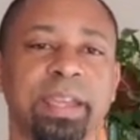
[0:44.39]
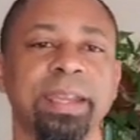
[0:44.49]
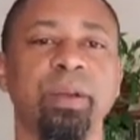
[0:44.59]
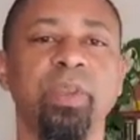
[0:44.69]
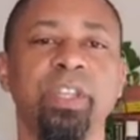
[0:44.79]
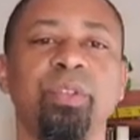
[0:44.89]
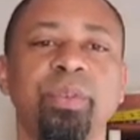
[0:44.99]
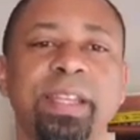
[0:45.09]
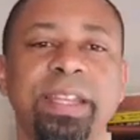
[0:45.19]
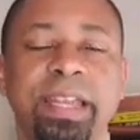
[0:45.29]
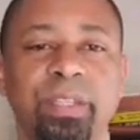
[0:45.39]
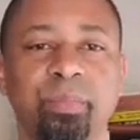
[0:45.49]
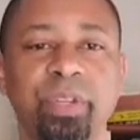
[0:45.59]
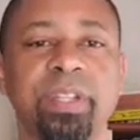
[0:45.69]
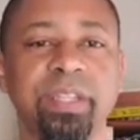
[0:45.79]
Now we can do that as
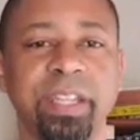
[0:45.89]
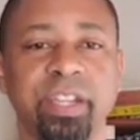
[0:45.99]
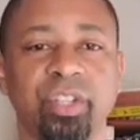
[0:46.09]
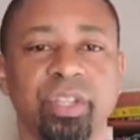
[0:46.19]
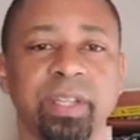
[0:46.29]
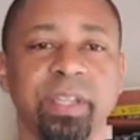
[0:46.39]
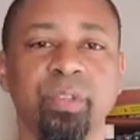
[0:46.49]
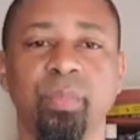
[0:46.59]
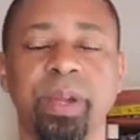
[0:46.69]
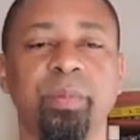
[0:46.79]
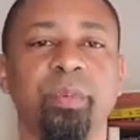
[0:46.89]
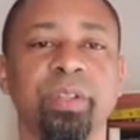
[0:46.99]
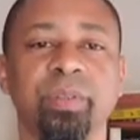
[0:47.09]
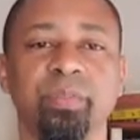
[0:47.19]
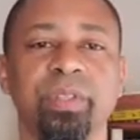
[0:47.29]
presentations. They can do
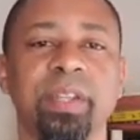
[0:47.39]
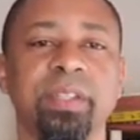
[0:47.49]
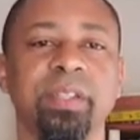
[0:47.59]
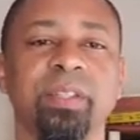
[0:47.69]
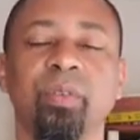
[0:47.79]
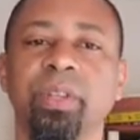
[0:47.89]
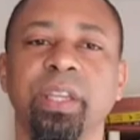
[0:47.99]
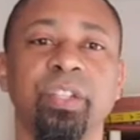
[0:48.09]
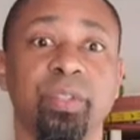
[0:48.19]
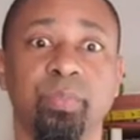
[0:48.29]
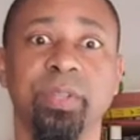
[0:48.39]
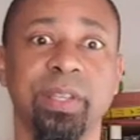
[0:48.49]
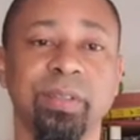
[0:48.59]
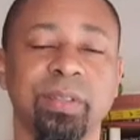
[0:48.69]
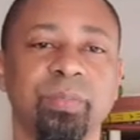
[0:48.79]
PowerPoints and present it, or they can just
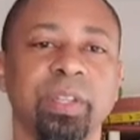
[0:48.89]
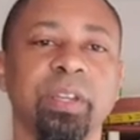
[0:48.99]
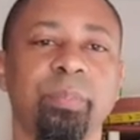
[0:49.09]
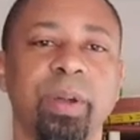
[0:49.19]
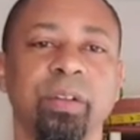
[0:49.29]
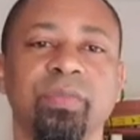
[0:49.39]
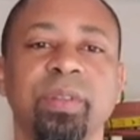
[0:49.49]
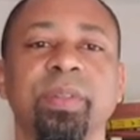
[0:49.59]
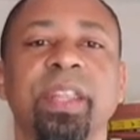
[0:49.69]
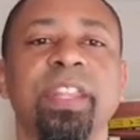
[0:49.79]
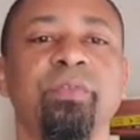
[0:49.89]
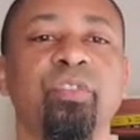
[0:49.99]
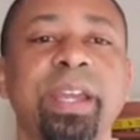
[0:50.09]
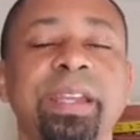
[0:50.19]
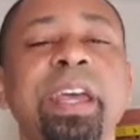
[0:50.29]
present something, a part of something that they've
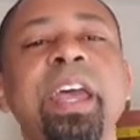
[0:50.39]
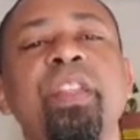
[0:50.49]
read.